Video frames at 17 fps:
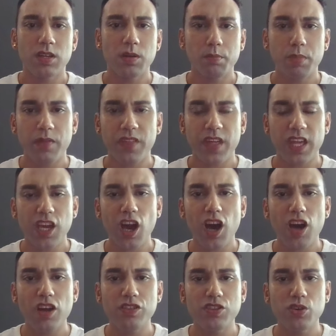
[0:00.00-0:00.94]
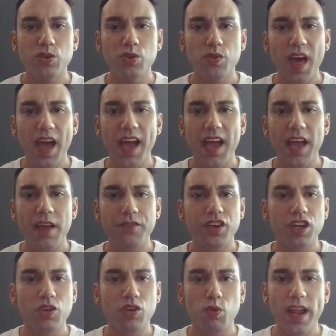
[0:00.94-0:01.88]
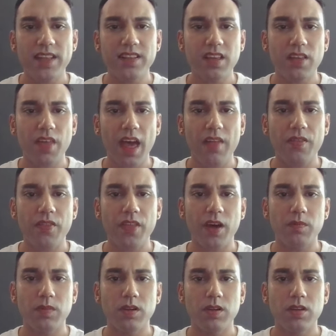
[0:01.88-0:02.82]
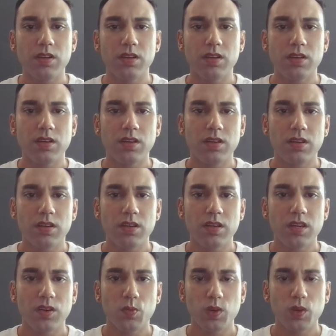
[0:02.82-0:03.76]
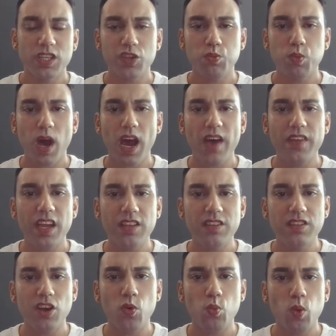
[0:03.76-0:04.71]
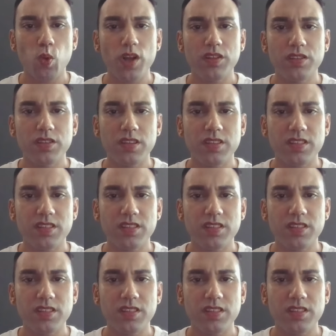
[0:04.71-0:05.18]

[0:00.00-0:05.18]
But they can't do that if you're greater than them, which is why they don't want to